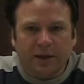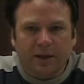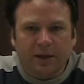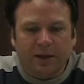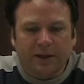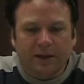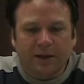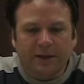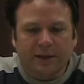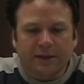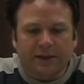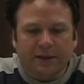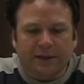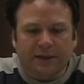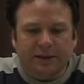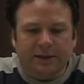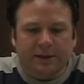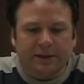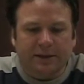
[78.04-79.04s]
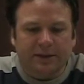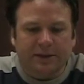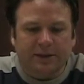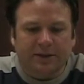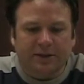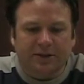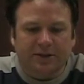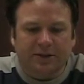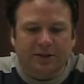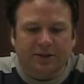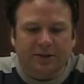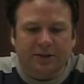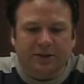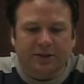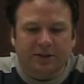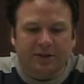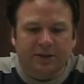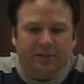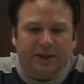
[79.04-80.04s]
And this is just a
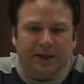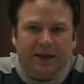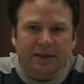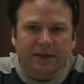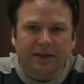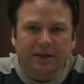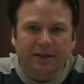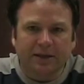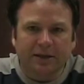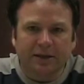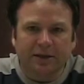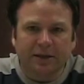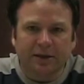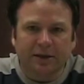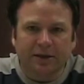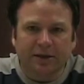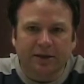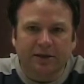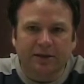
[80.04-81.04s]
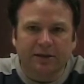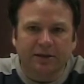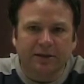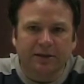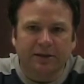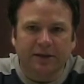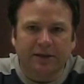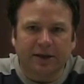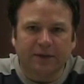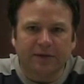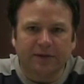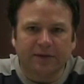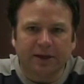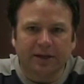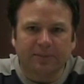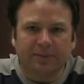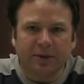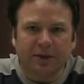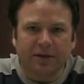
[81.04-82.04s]
slip case here, this
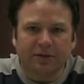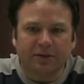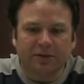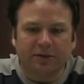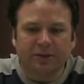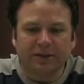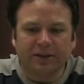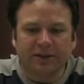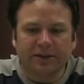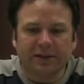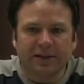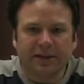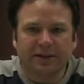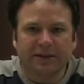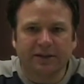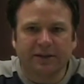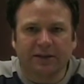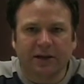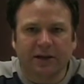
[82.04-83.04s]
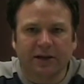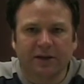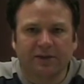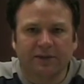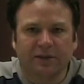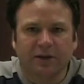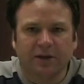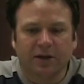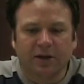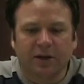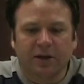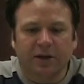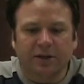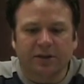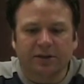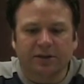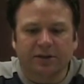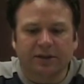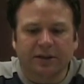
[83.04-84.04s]
outside part. So if we slide this off,
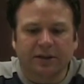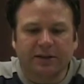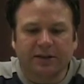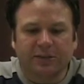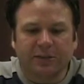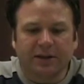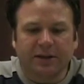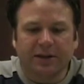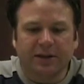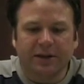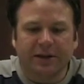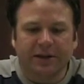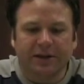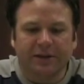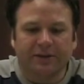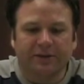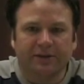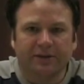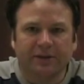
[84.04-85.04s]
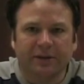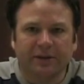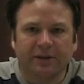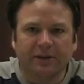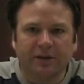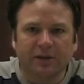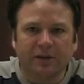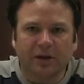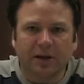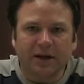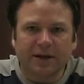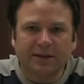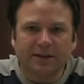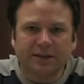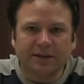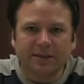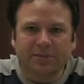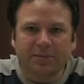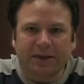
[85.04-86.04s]
you'll see that we then have a
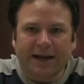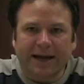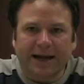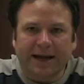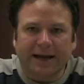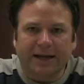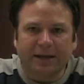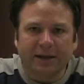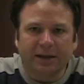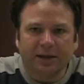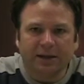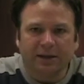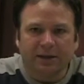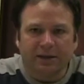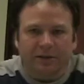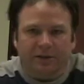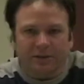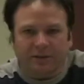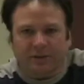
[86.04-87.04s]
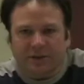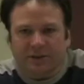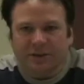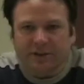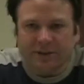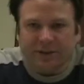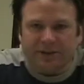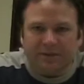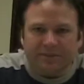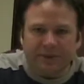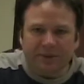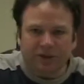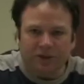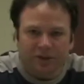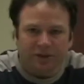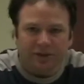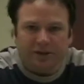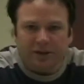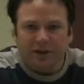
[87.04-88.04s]
glossy black, I don't know if you can see it against my
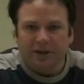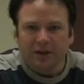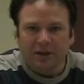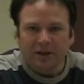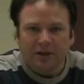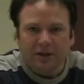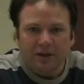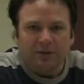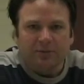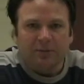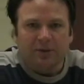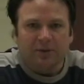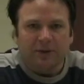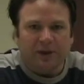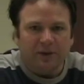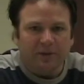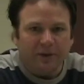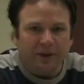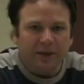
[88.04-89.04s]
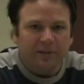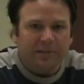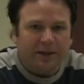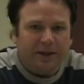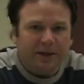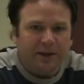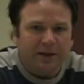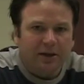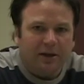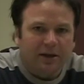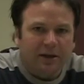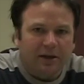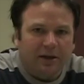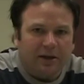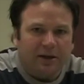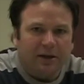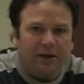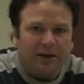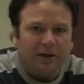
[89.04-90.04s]
shirt, move out of the way a bit here,
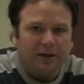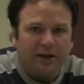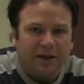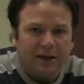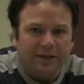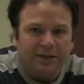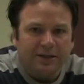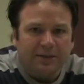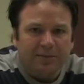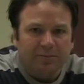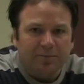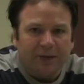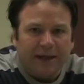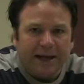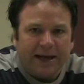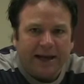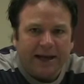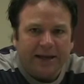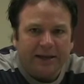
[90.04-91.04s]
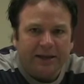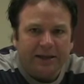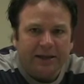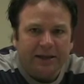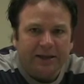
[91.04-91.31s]
glossy black